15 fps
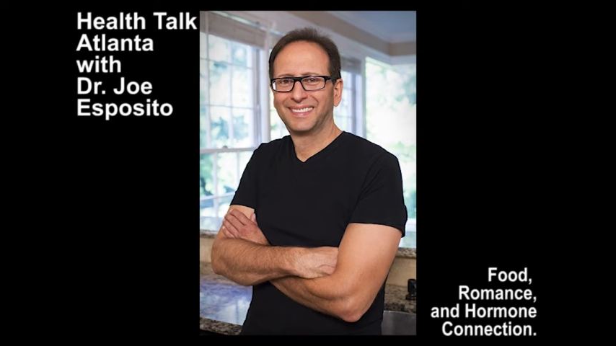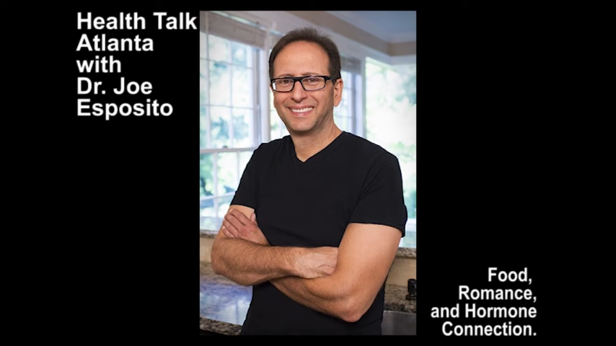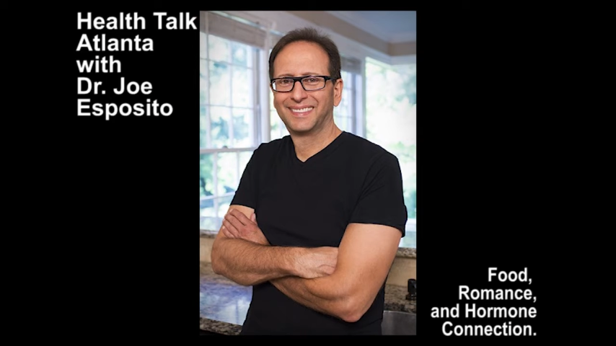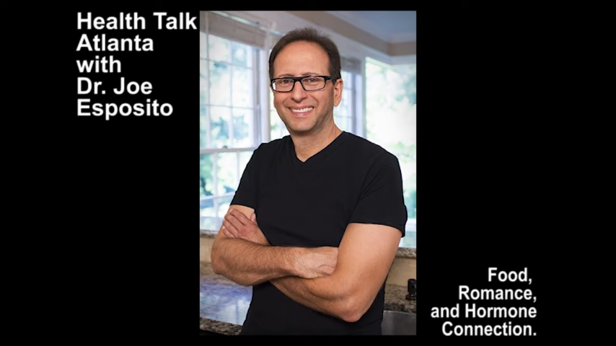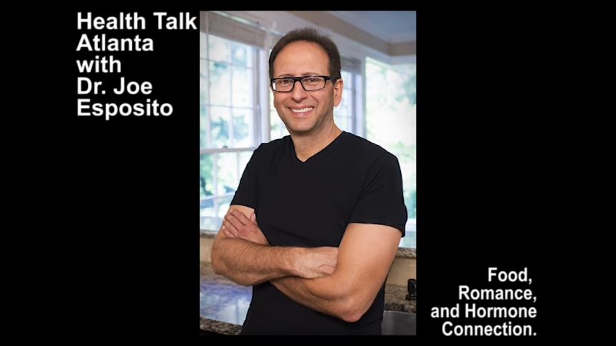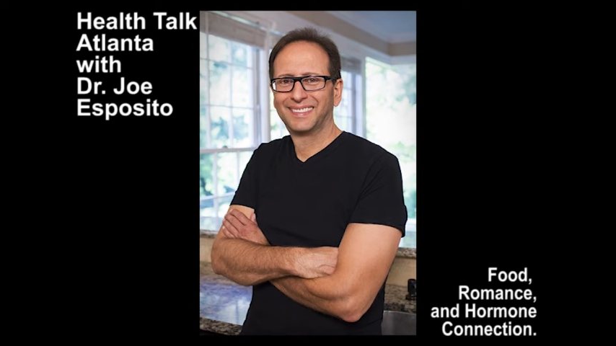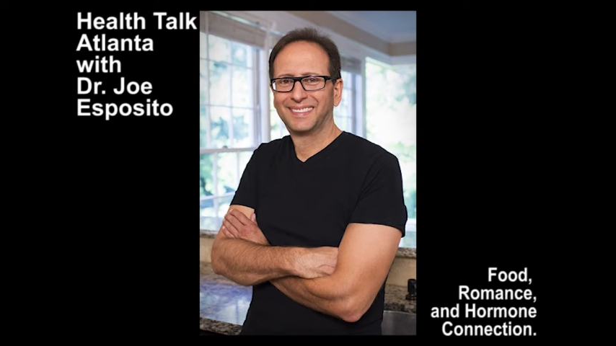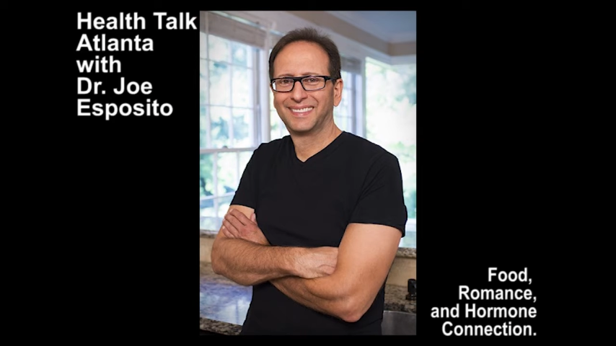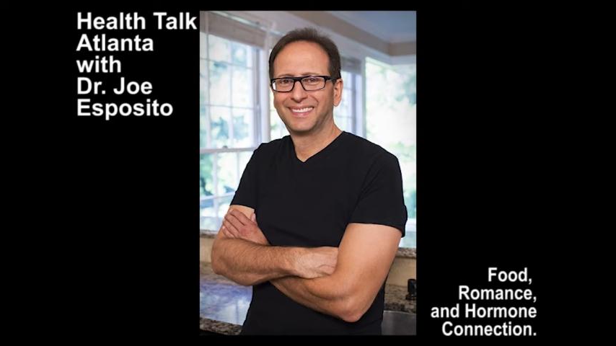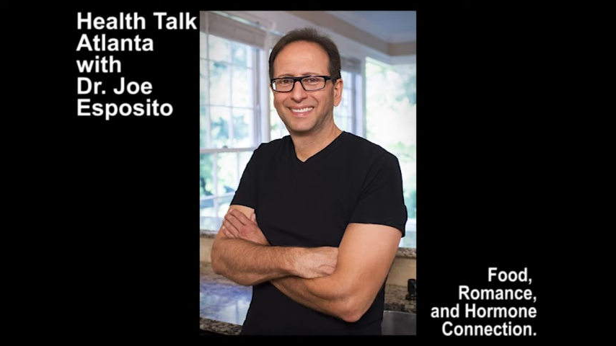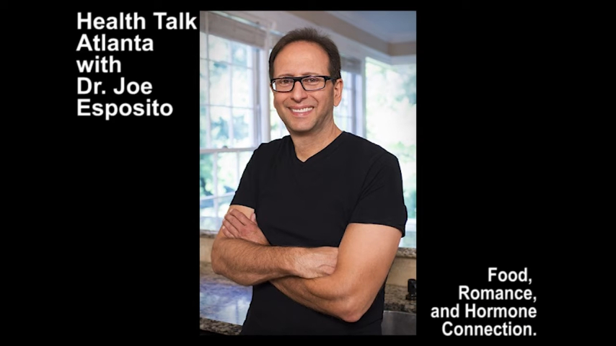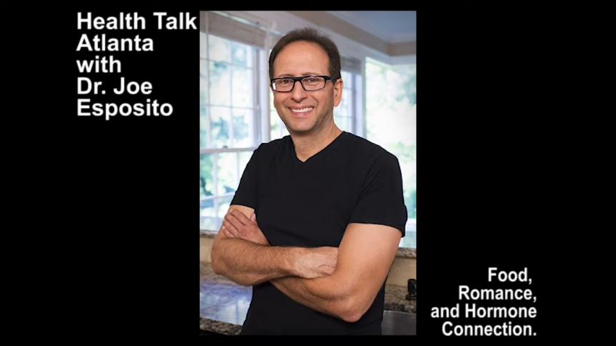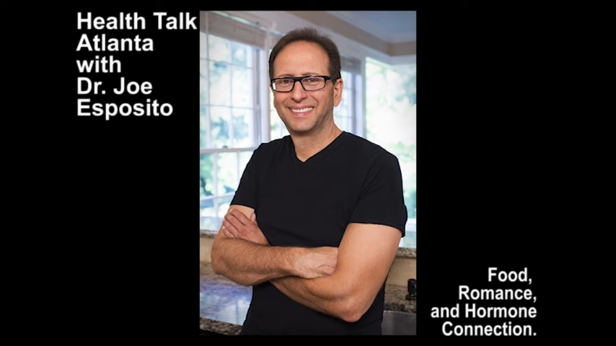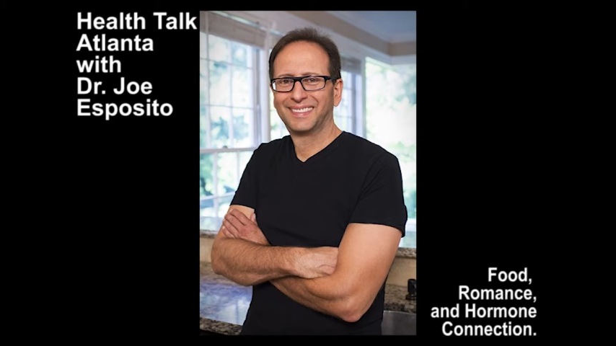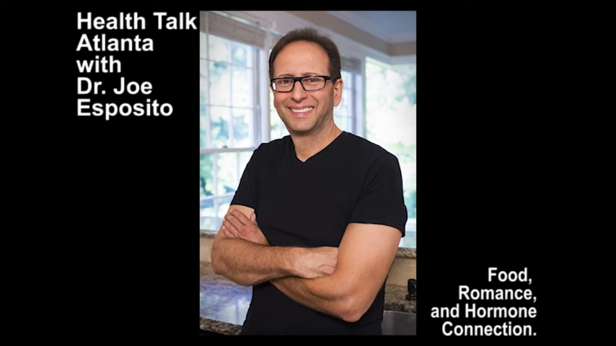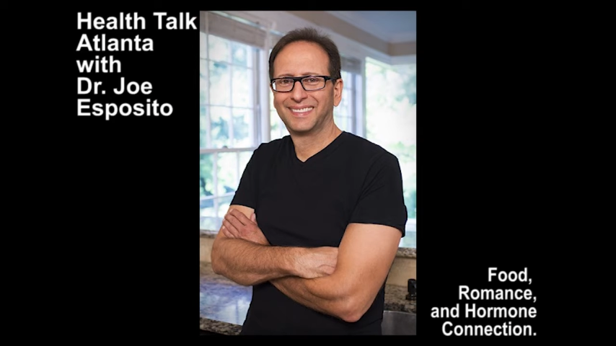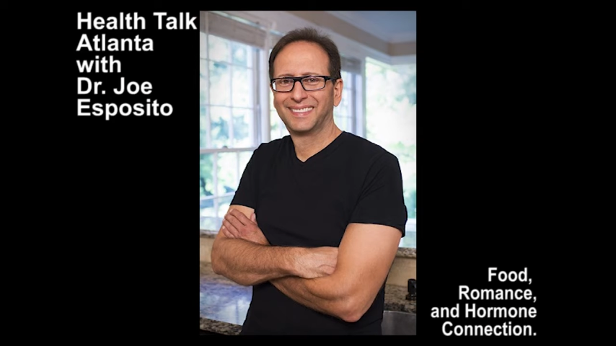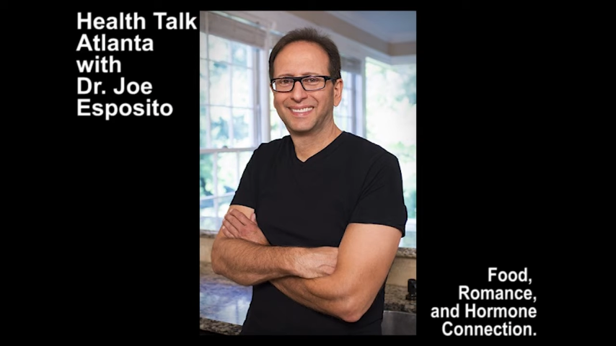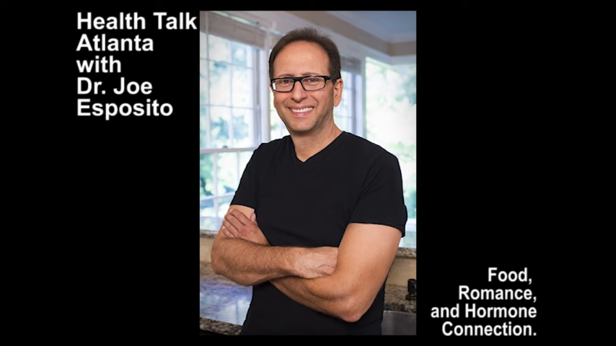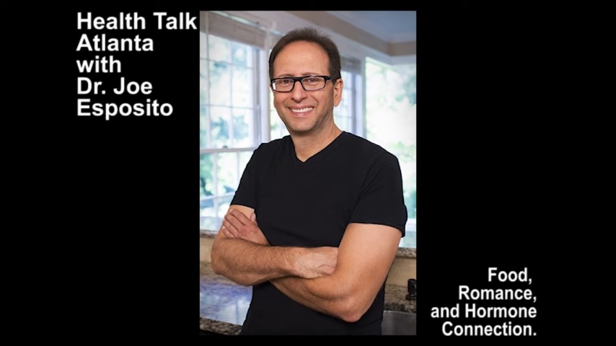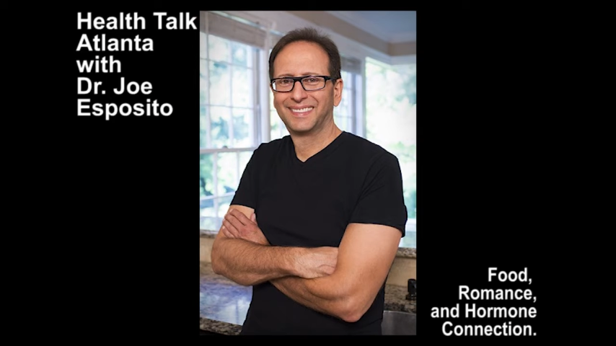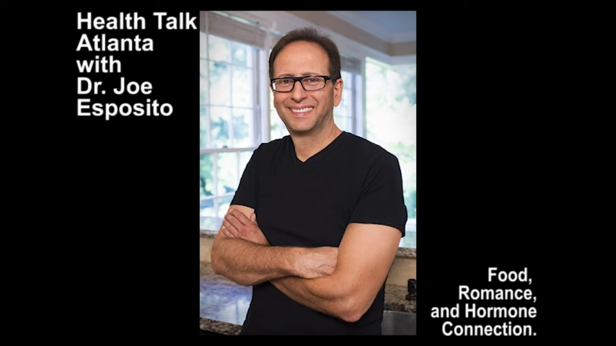
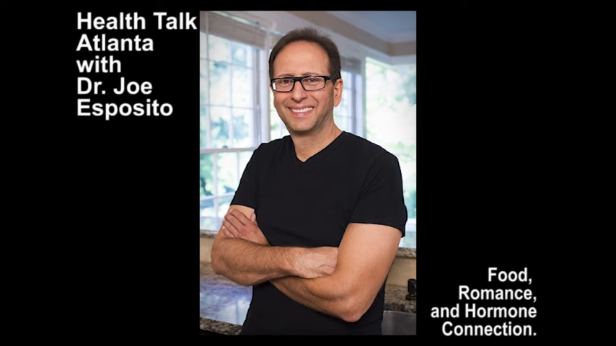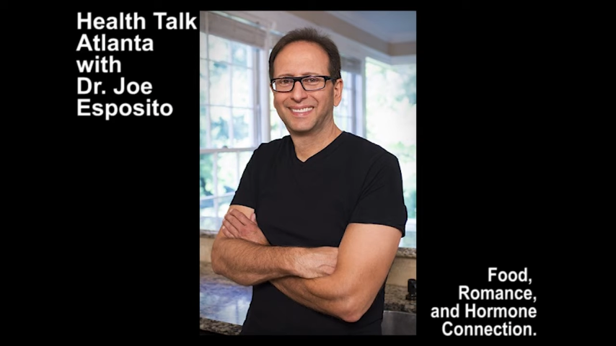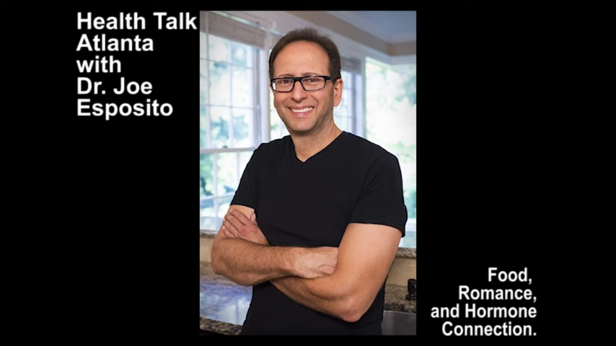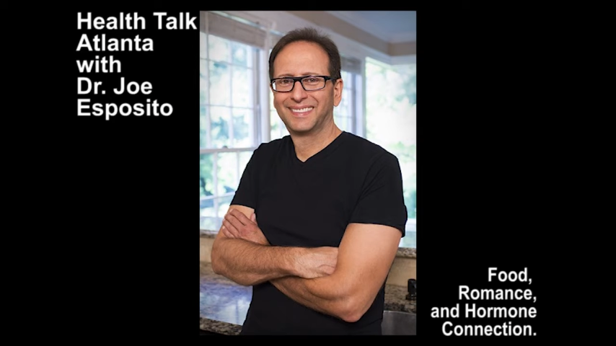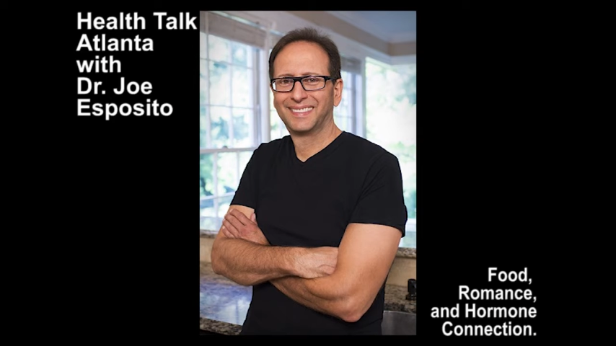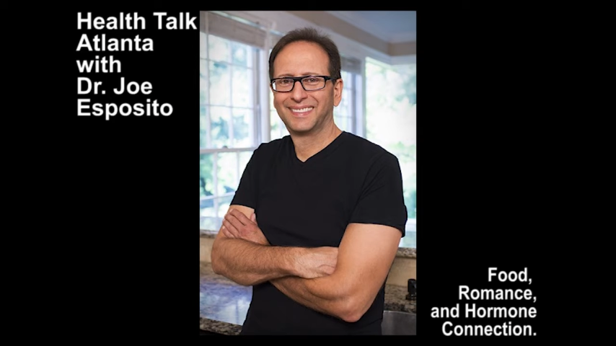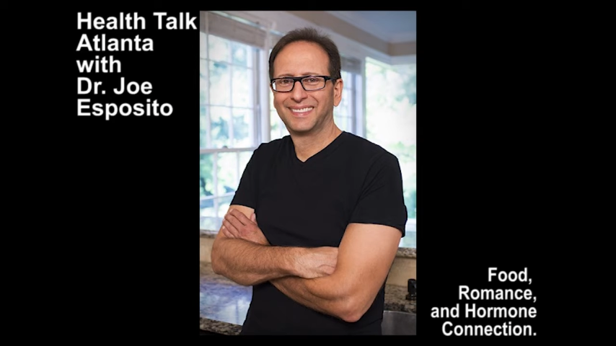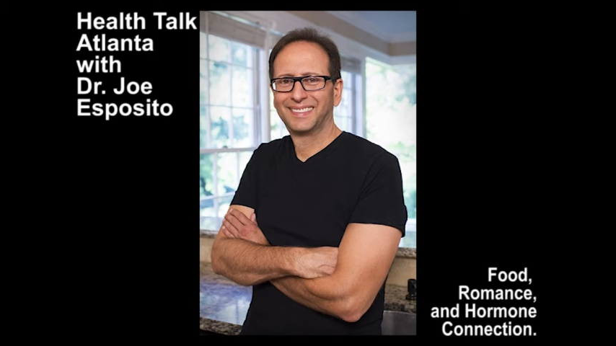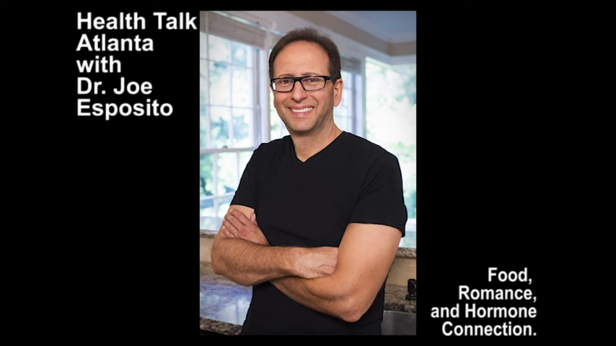(no lip movement)